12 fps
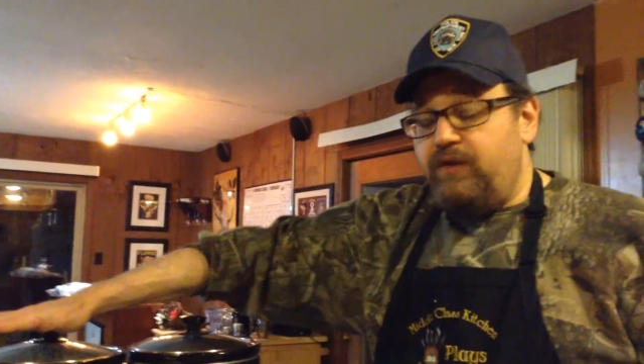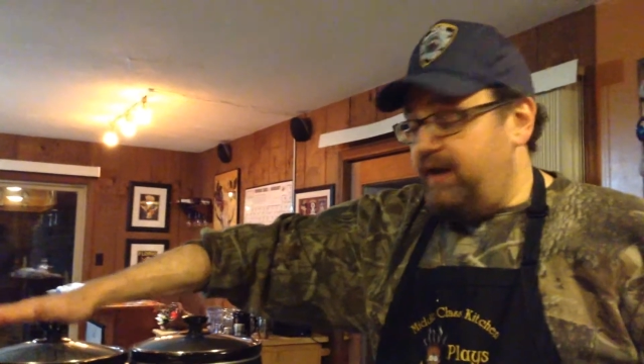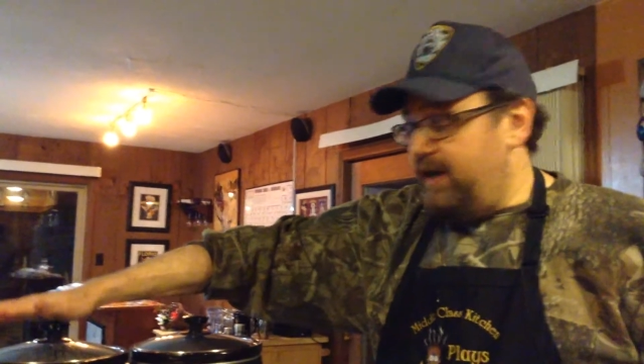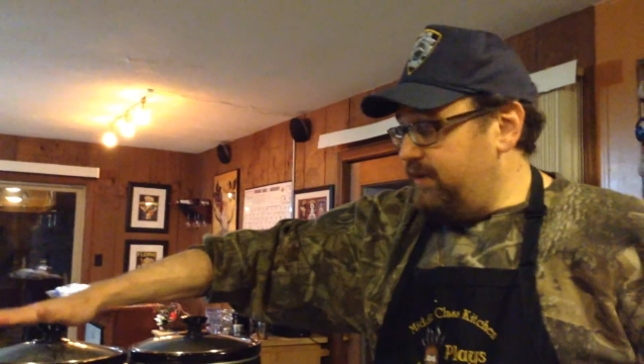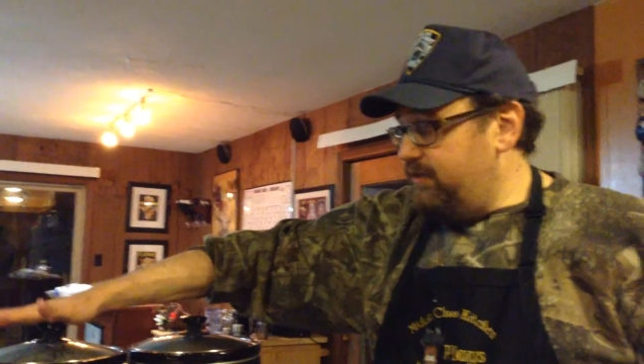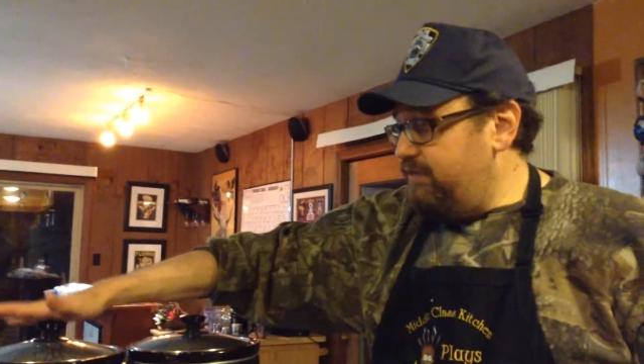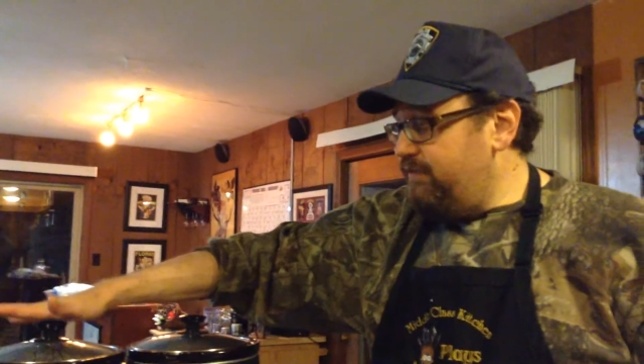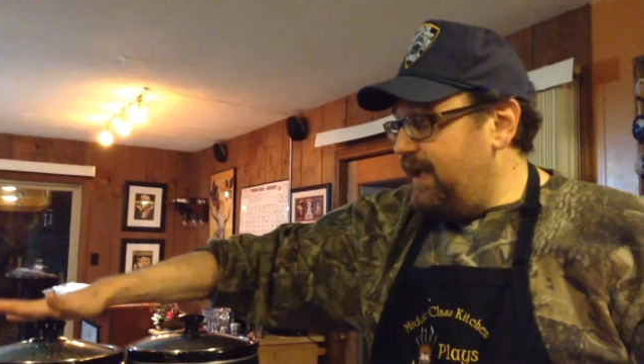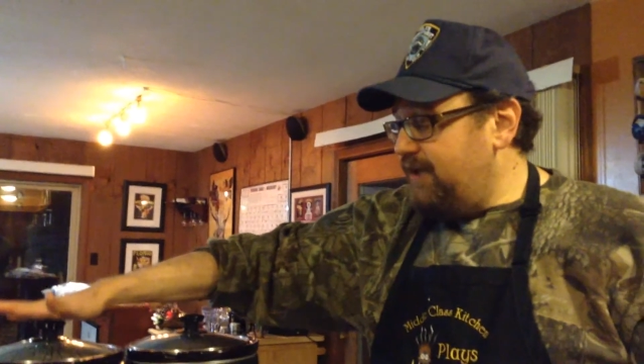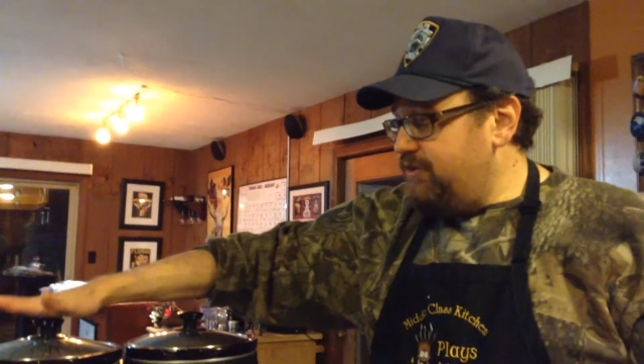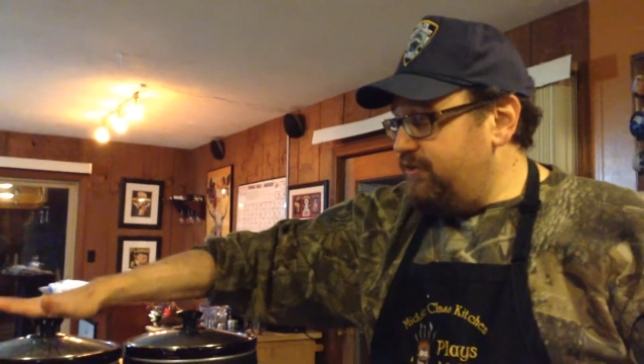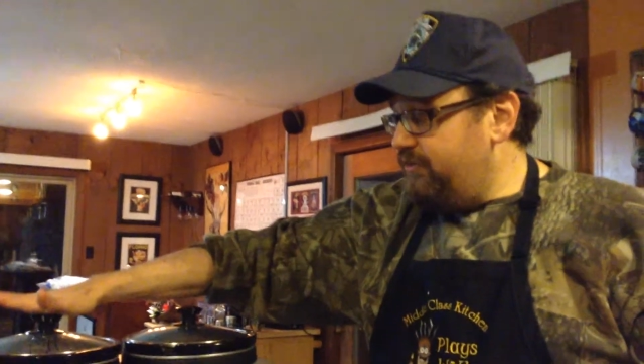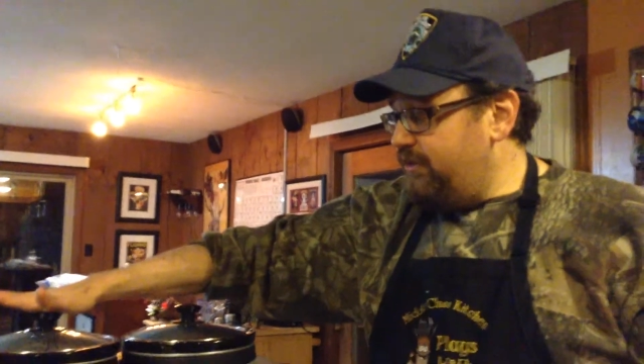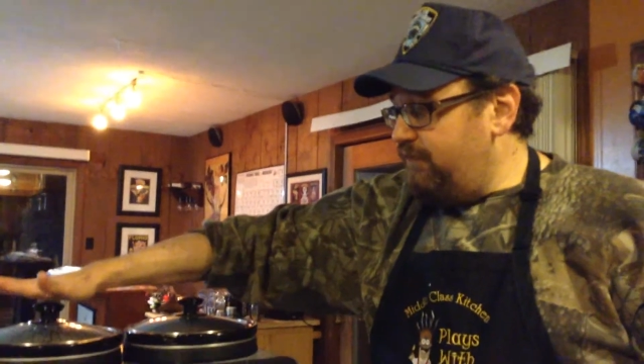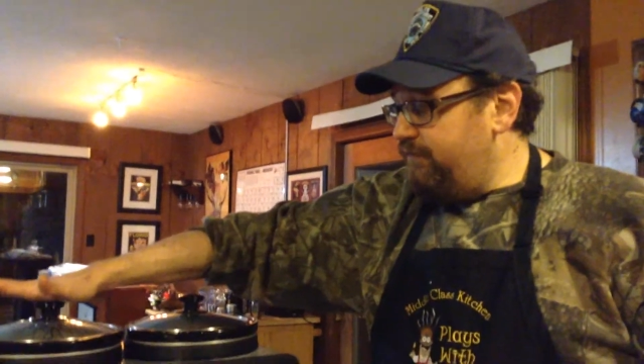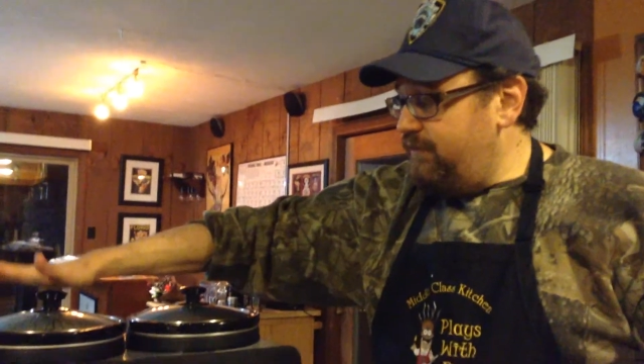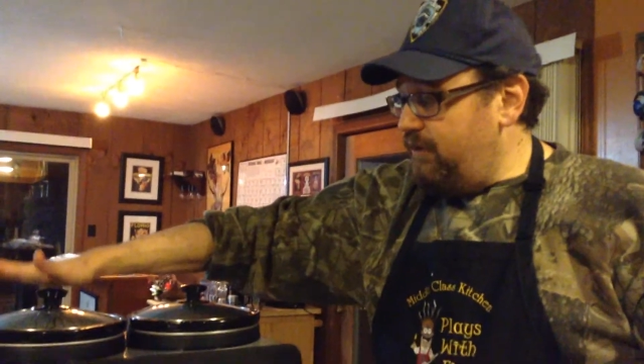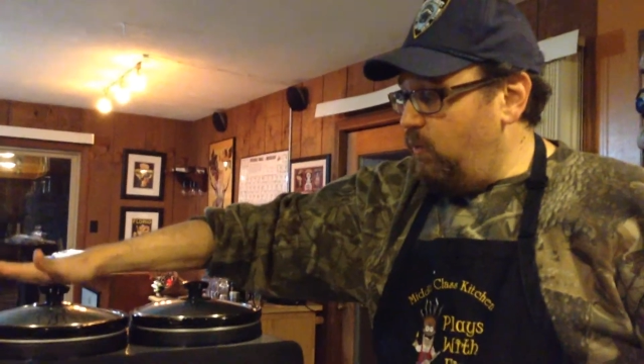and you've got
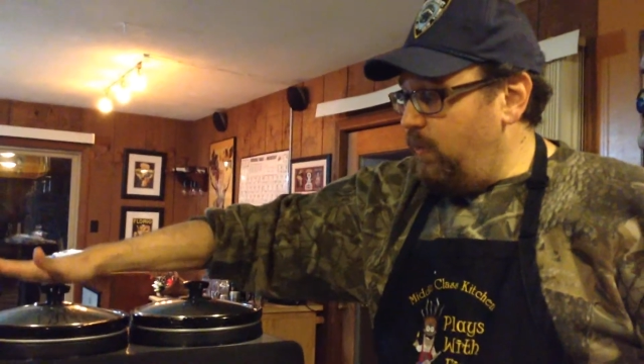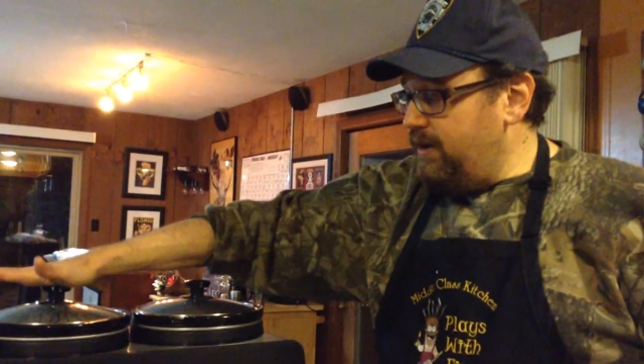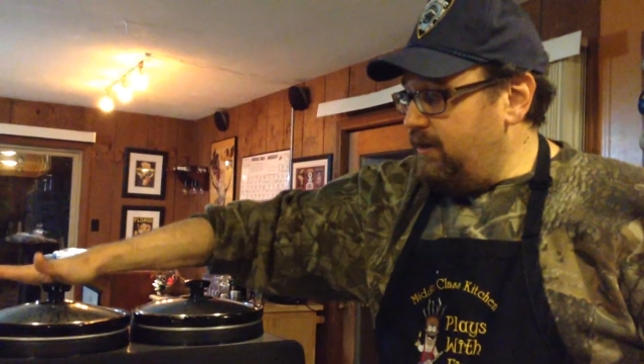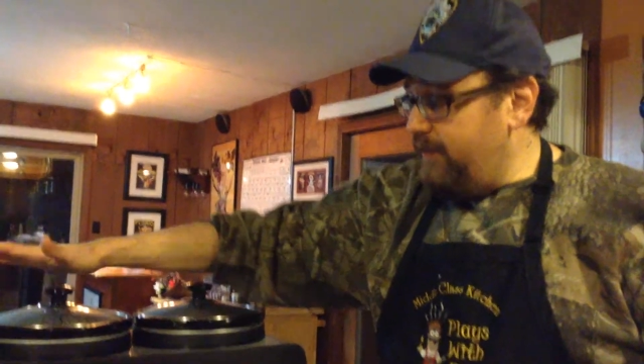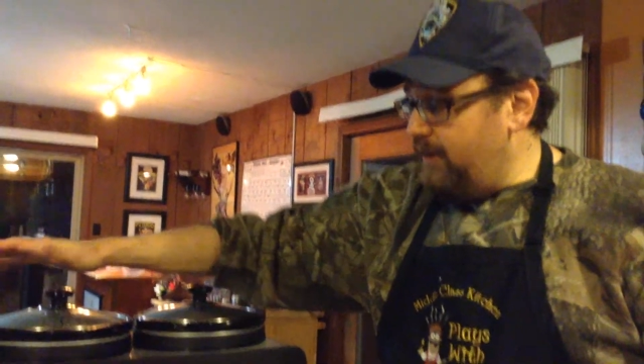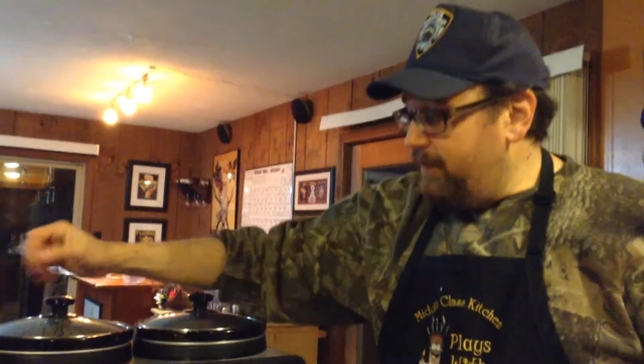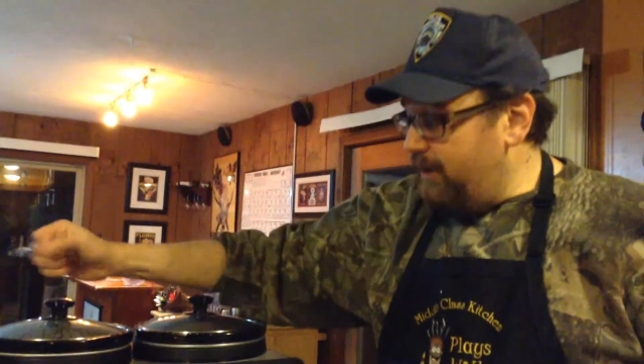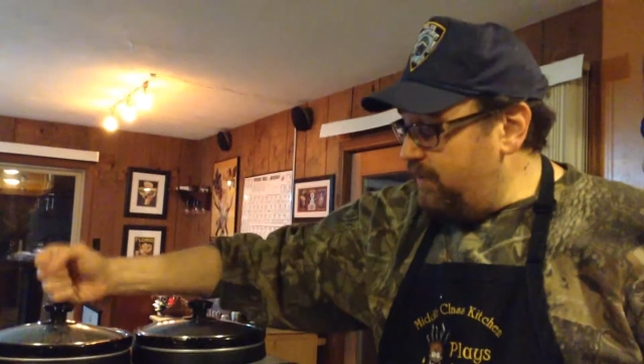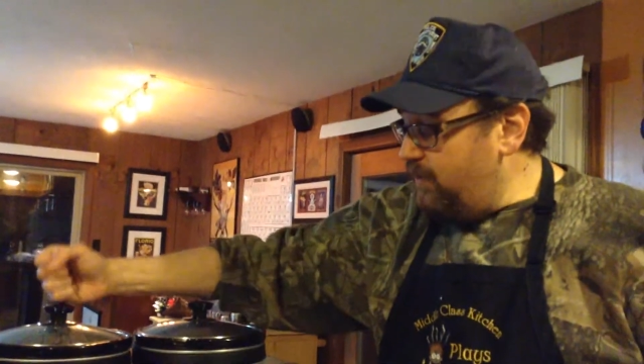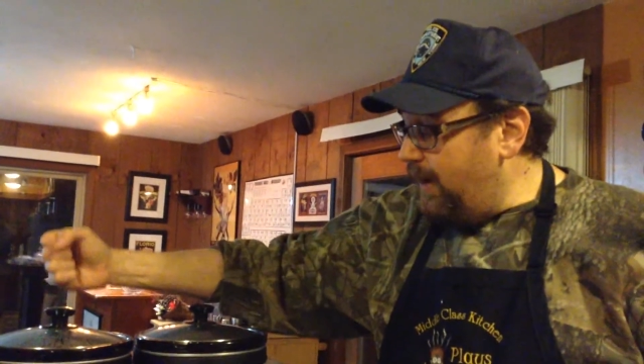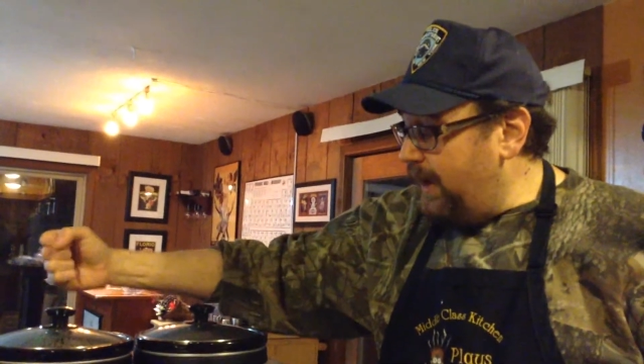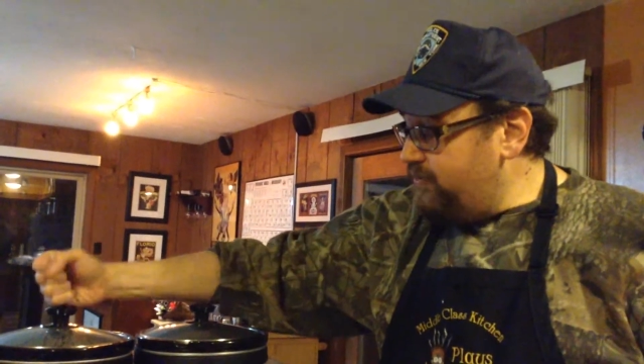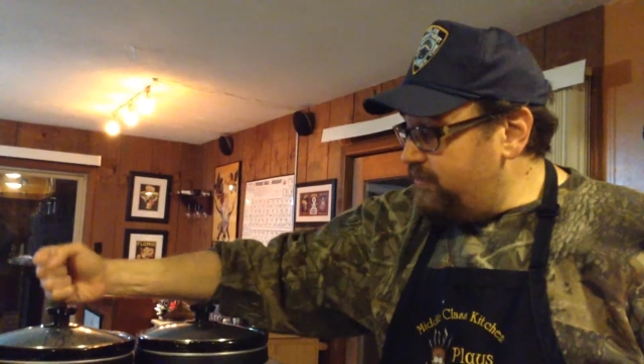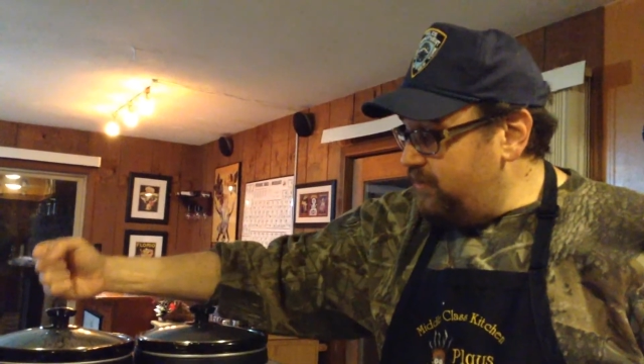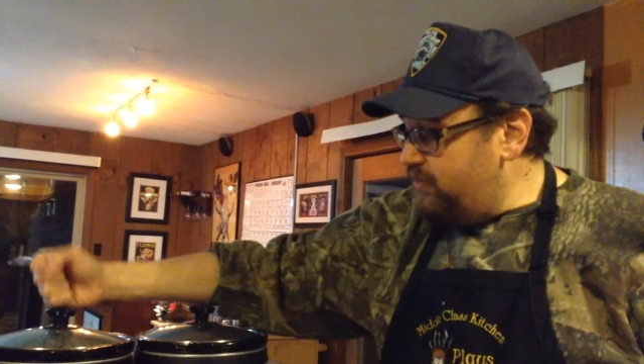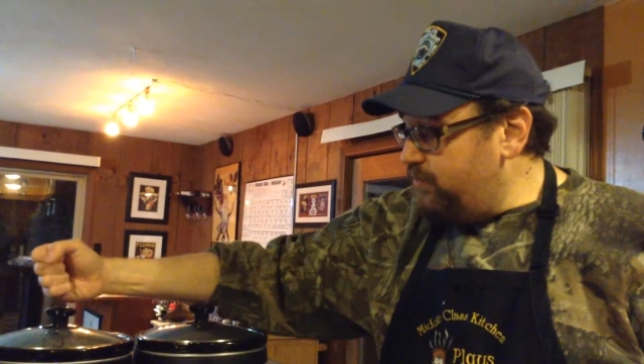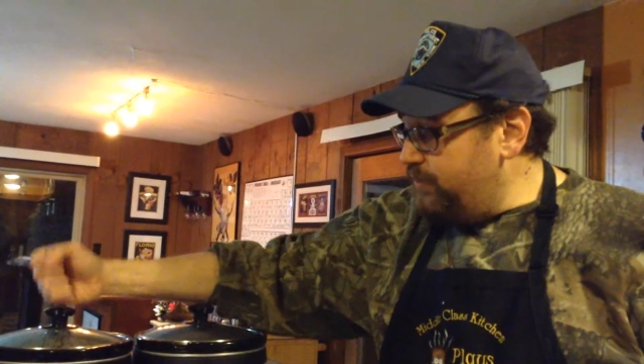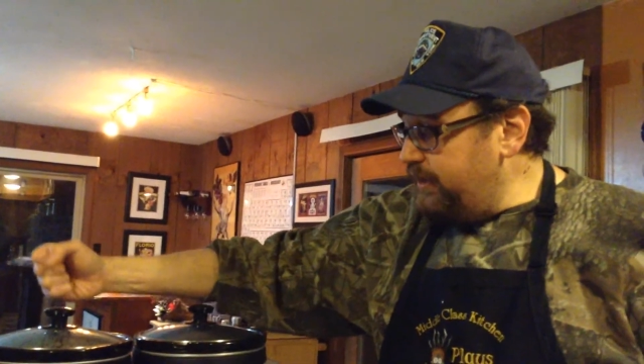yourself a winner there. But otherwise,
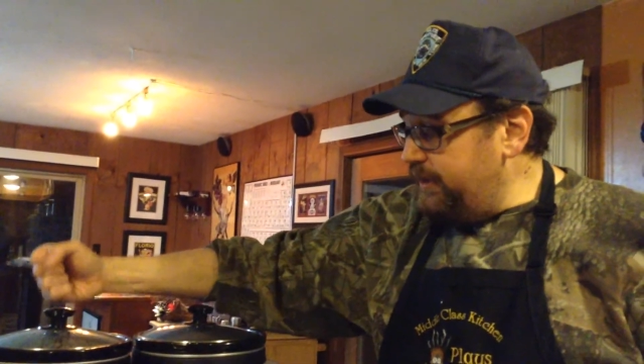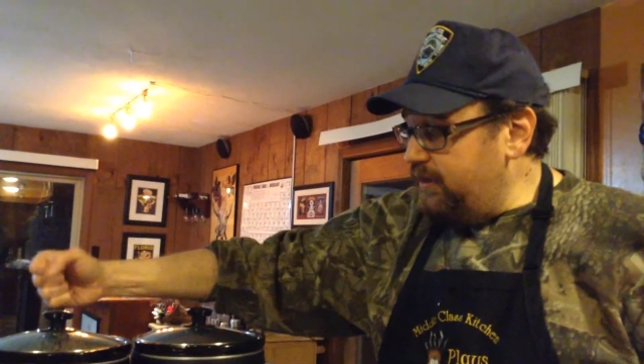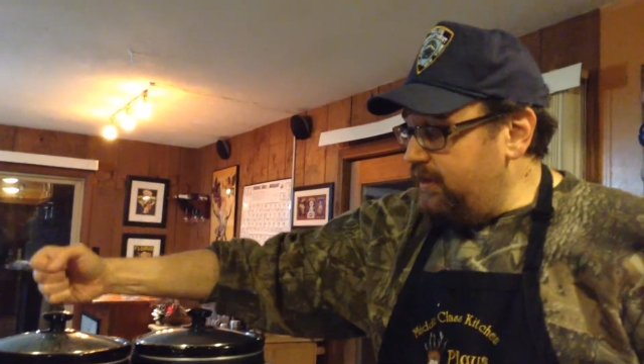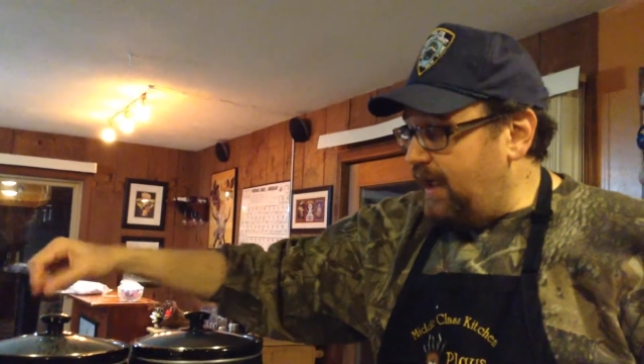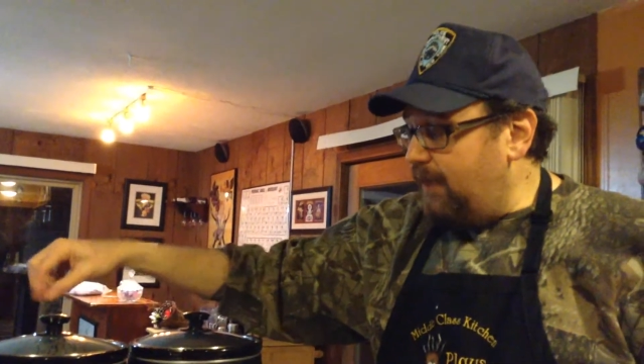it's really good.